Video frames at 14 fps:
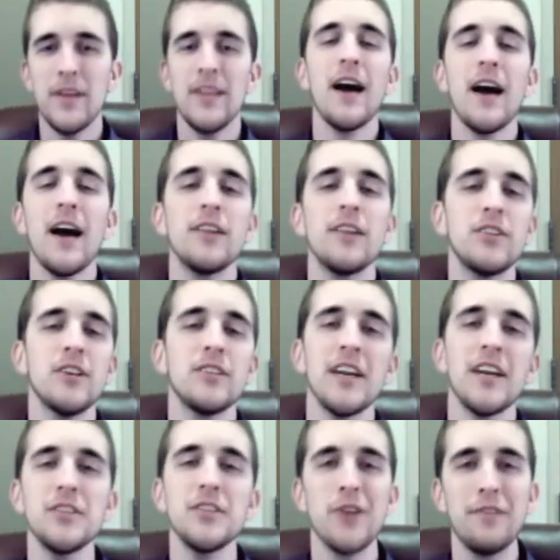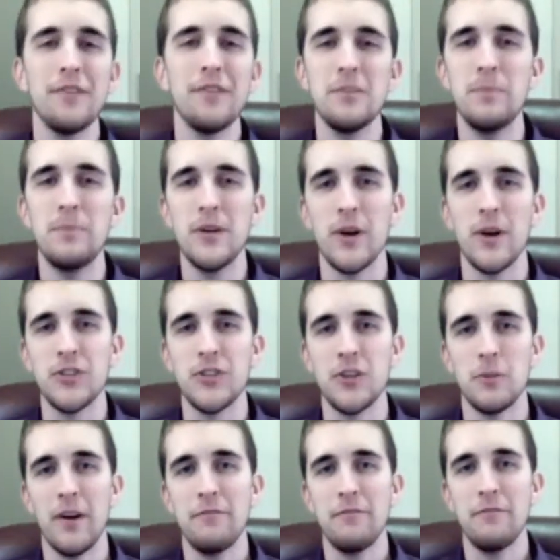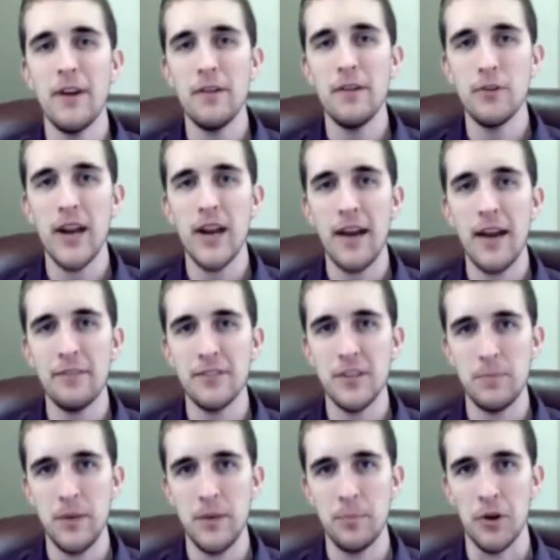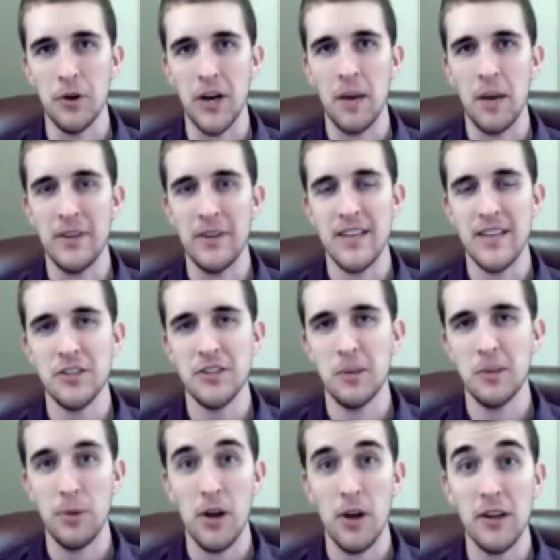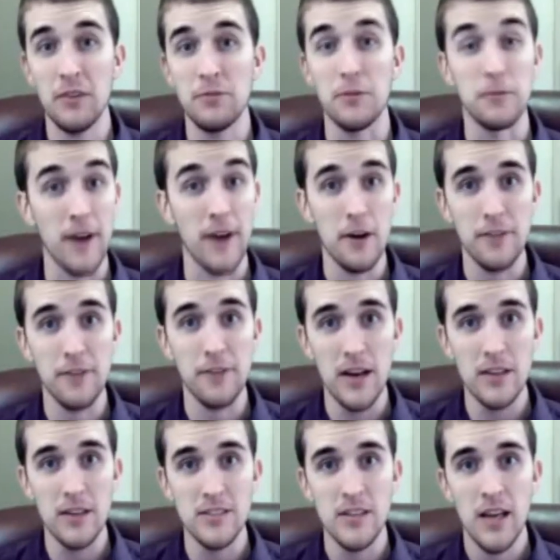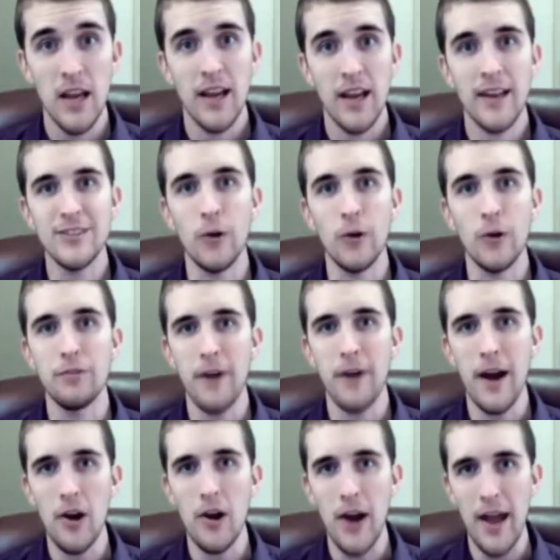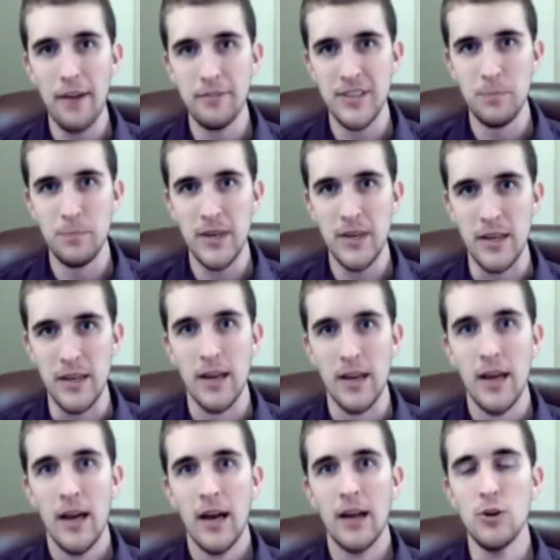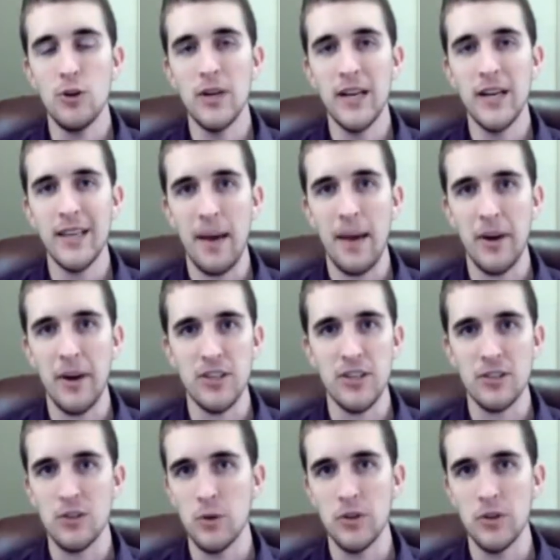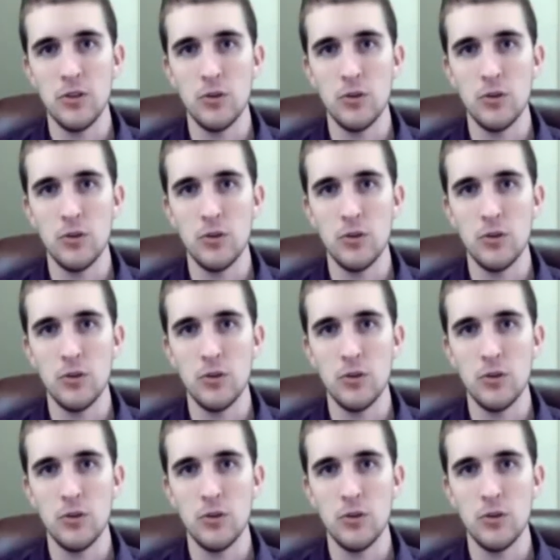Yeah, to answer your FTP question, my favorite FTP program is actually a plugin for Firefox, and it's called Fire FTP. And you can get that by just going